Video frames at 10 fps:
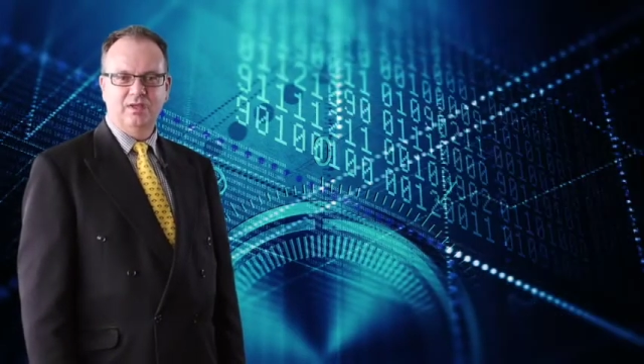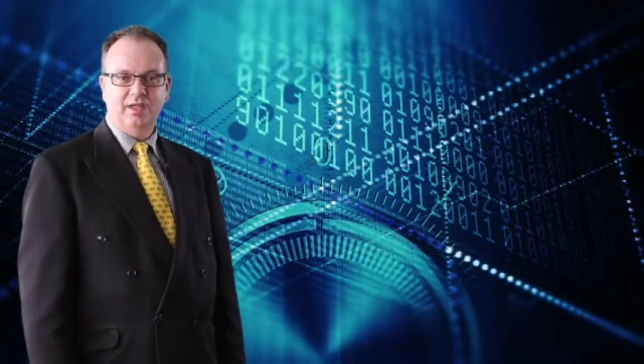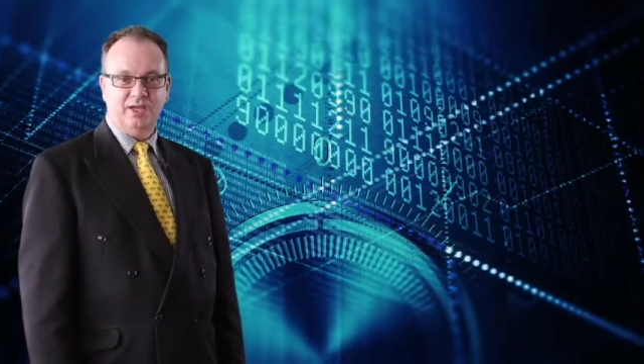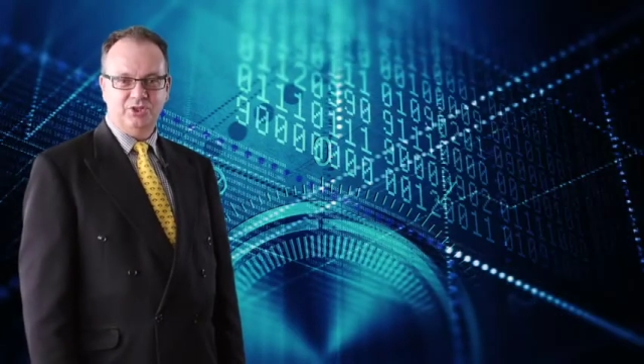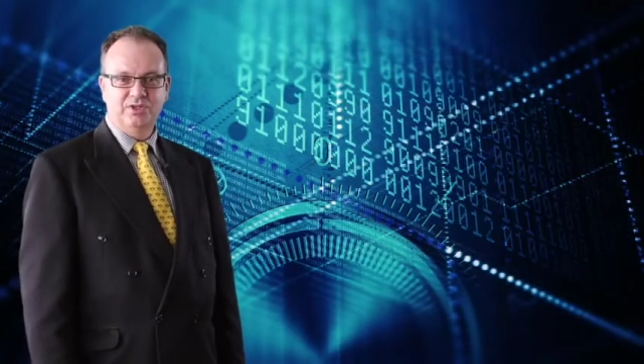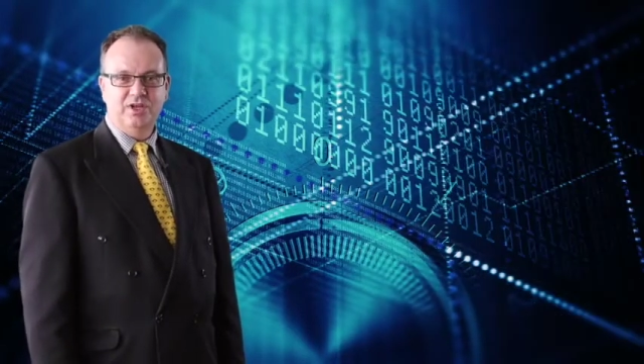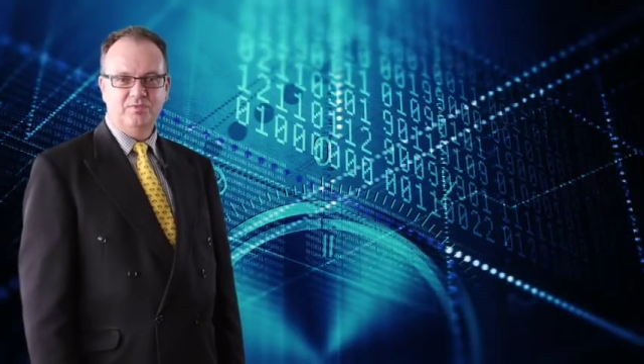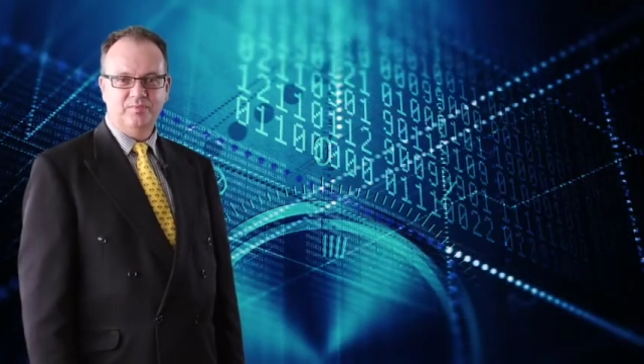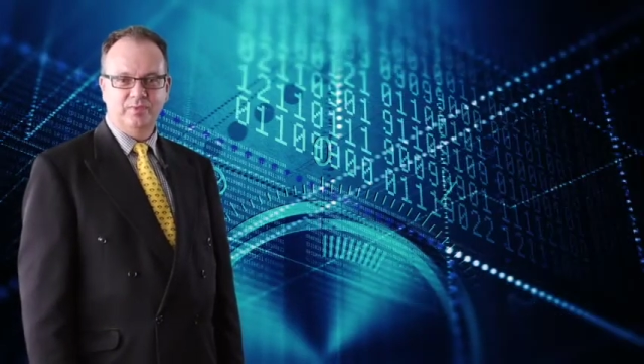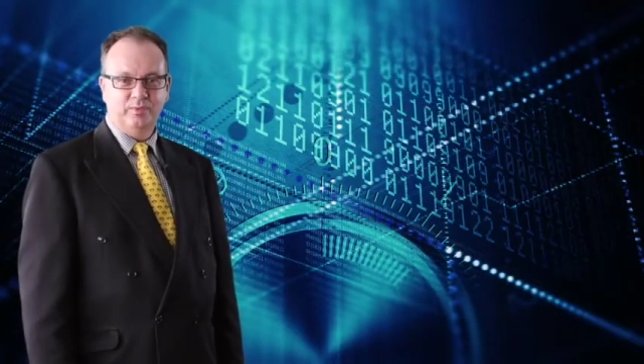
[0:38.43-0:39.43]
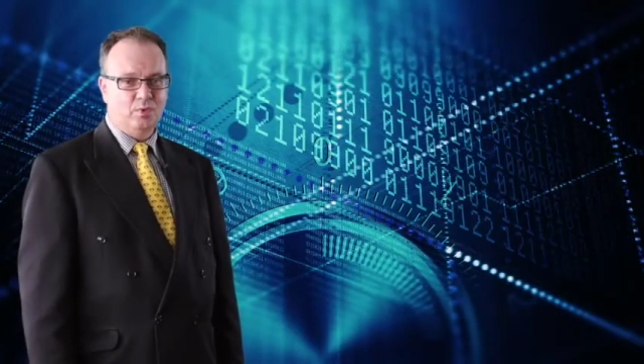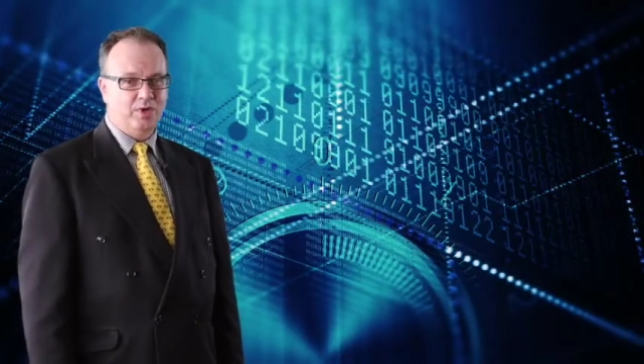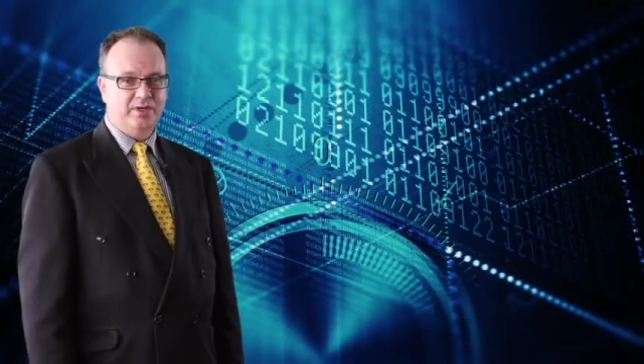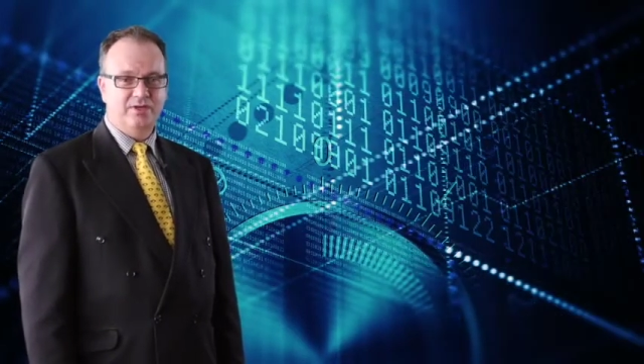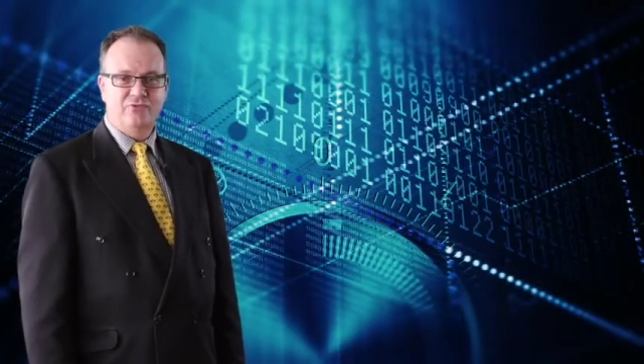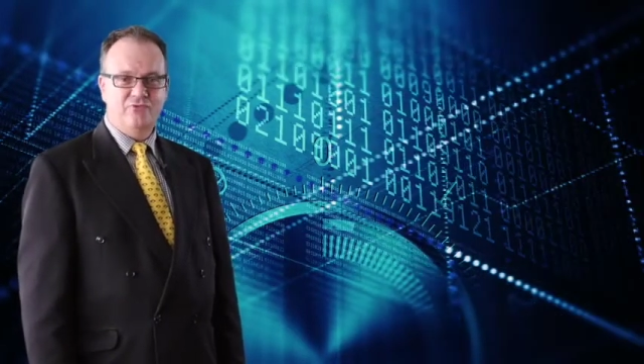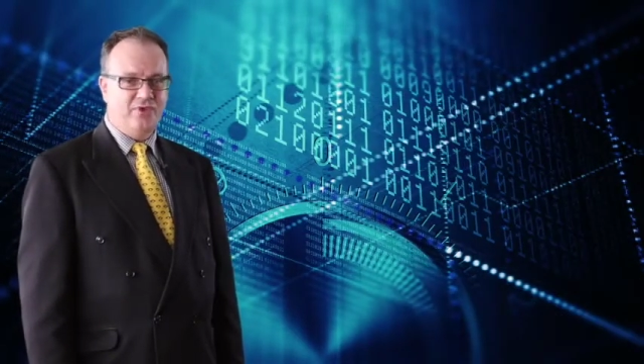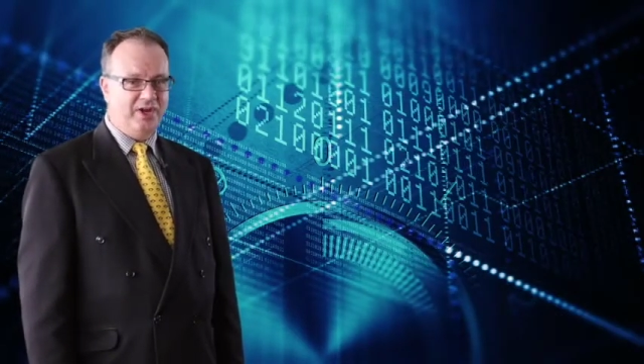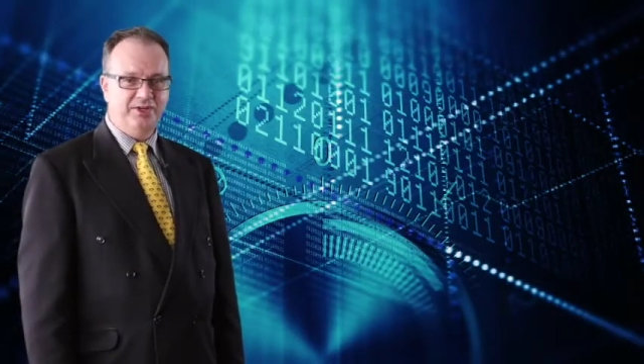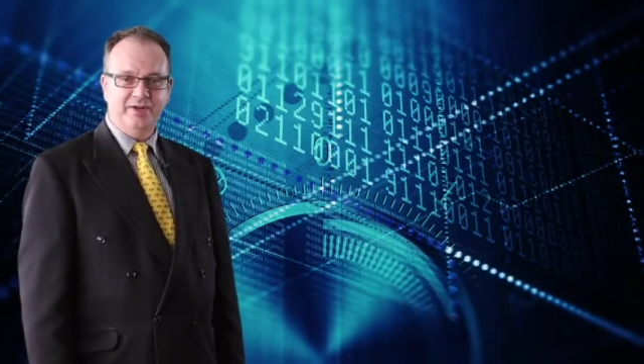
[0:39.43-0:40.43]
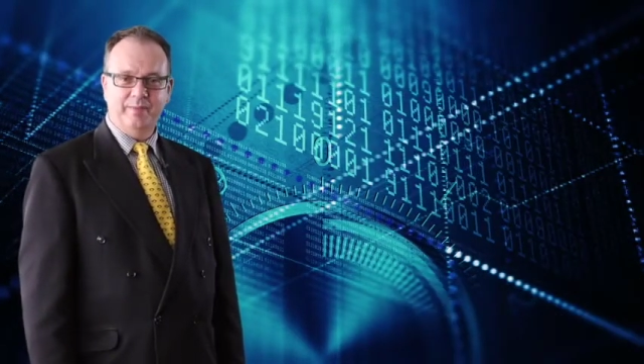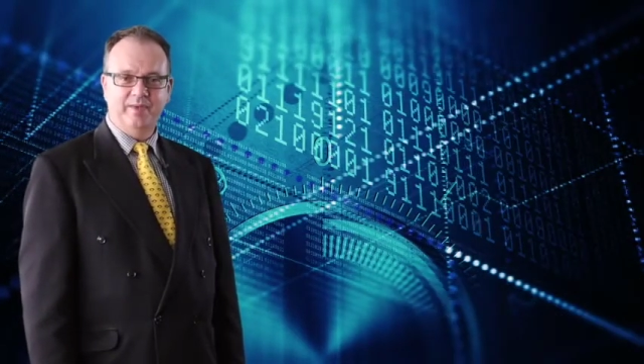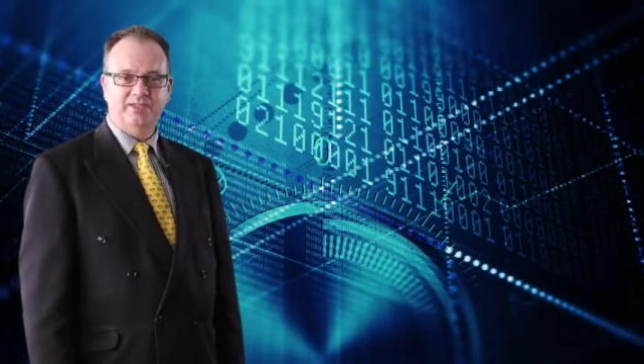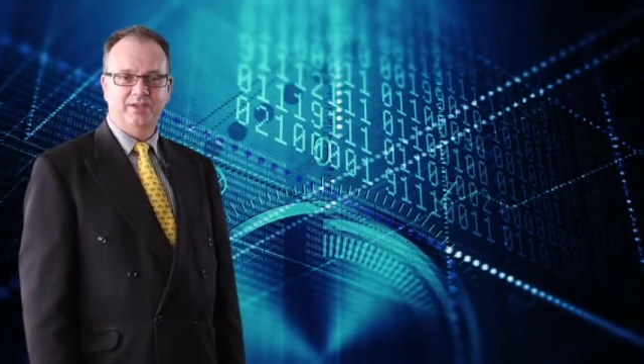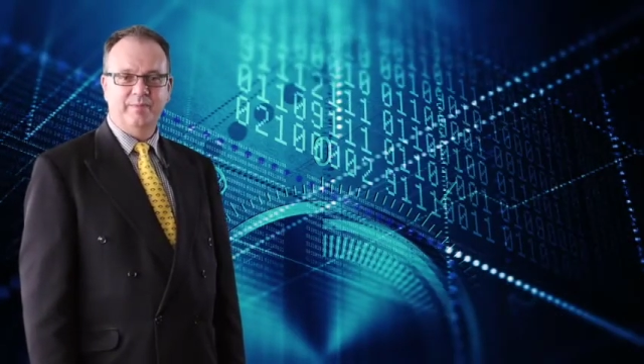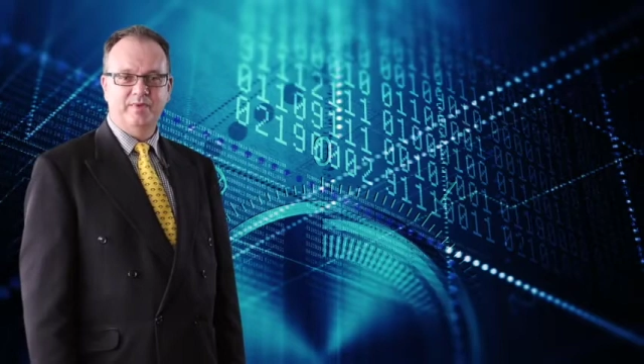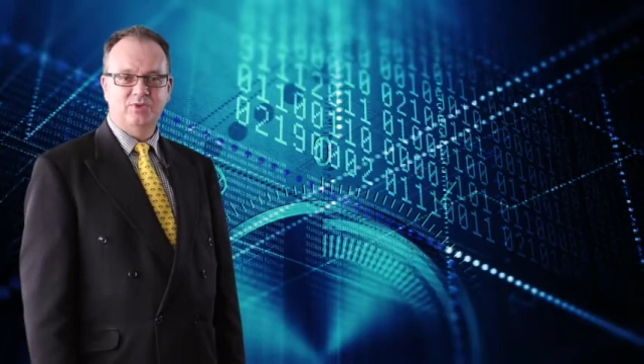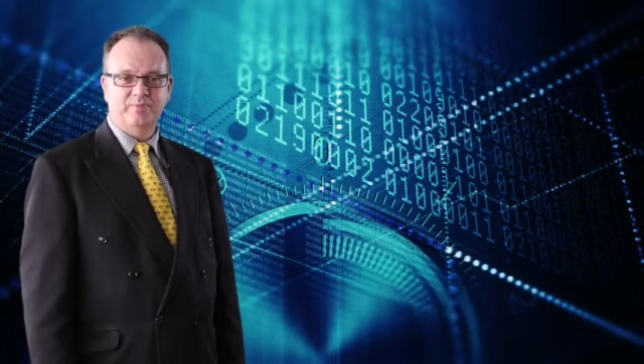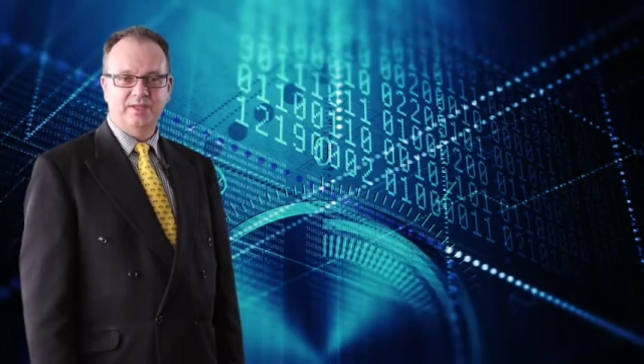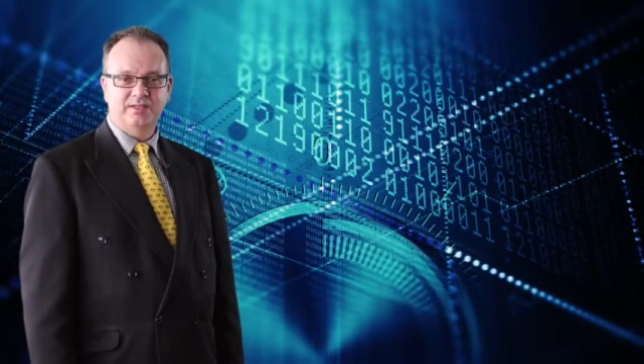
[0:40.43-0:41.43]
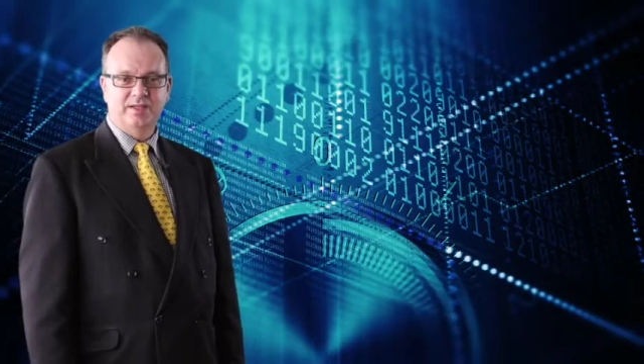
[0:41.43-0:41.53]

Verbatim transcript: As you know, we work in a very dynamic time and space